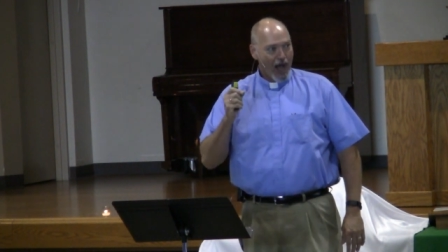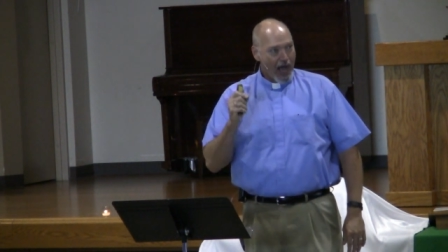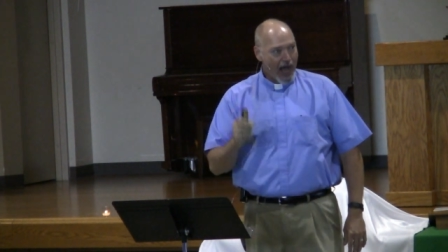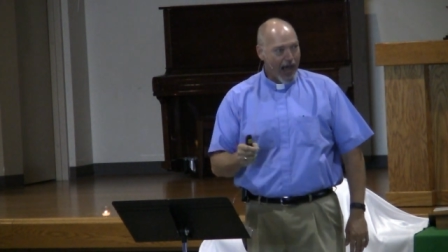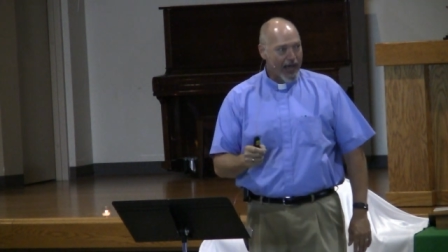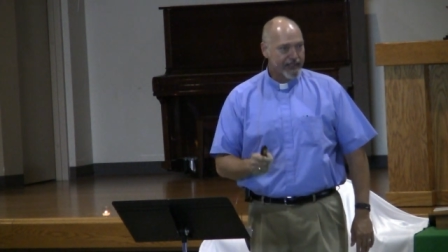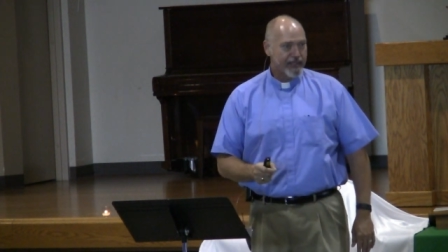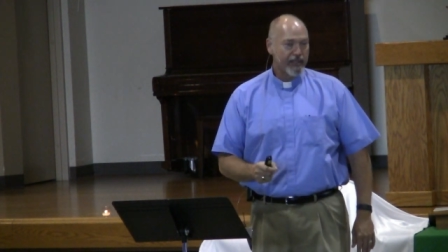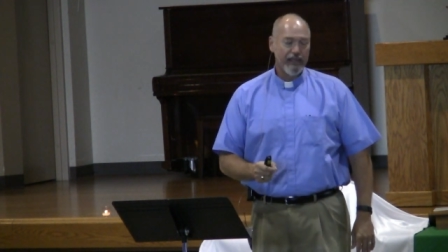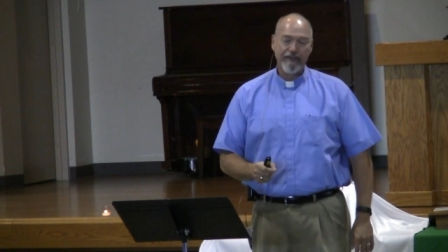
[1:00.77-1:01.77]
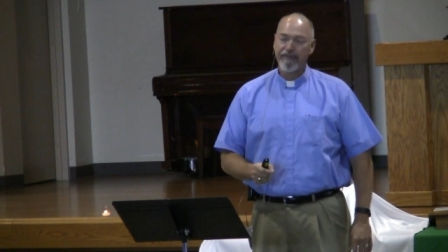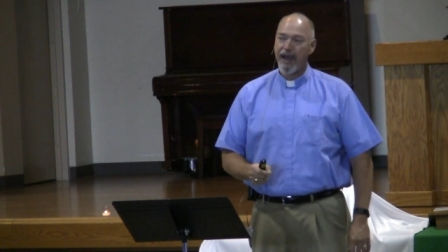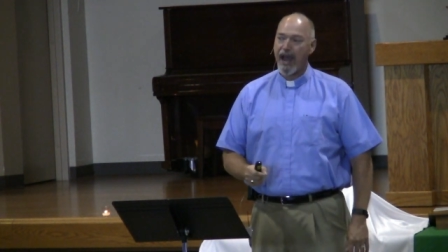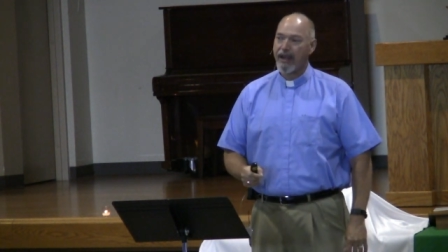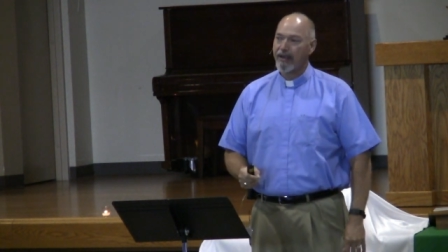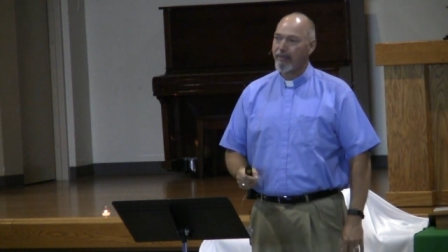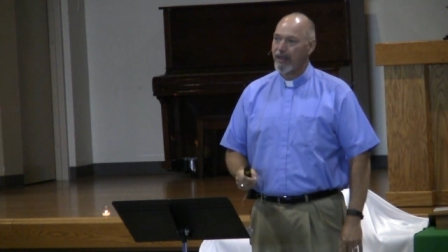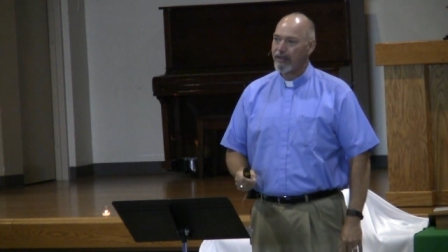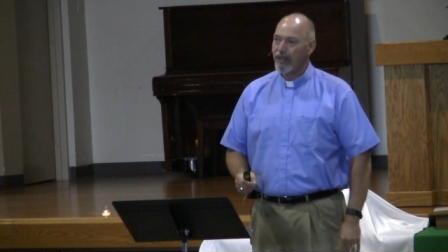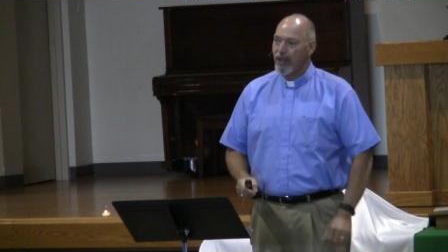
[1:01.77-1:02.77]
hostile
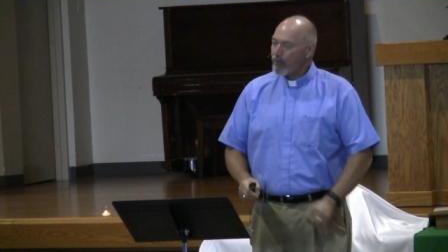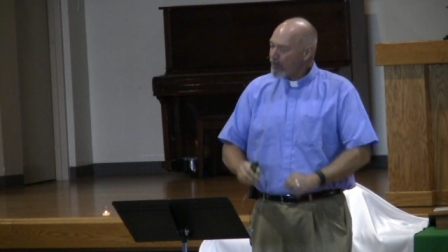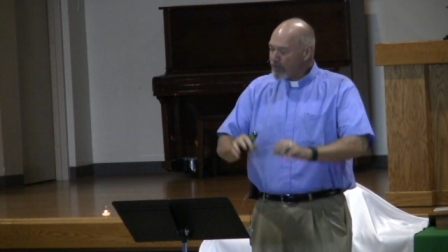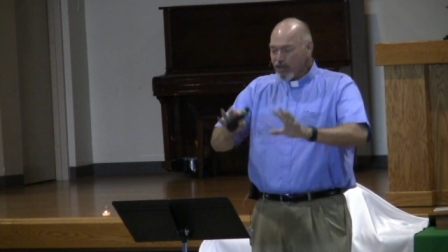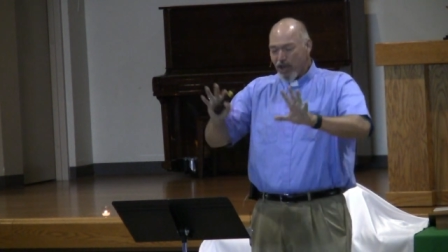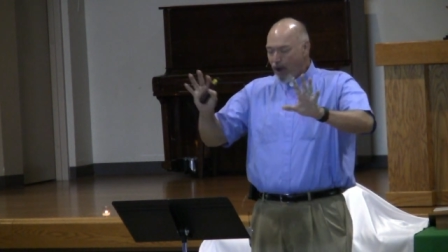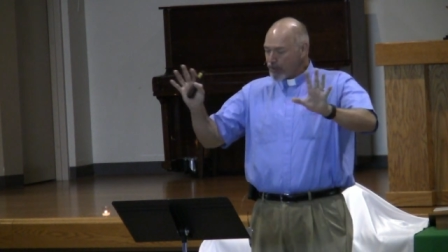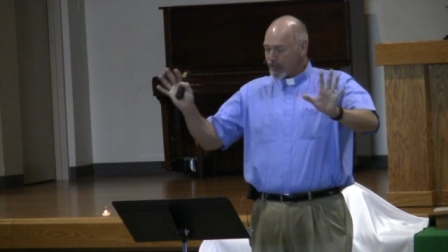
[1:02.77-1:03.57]
environment with no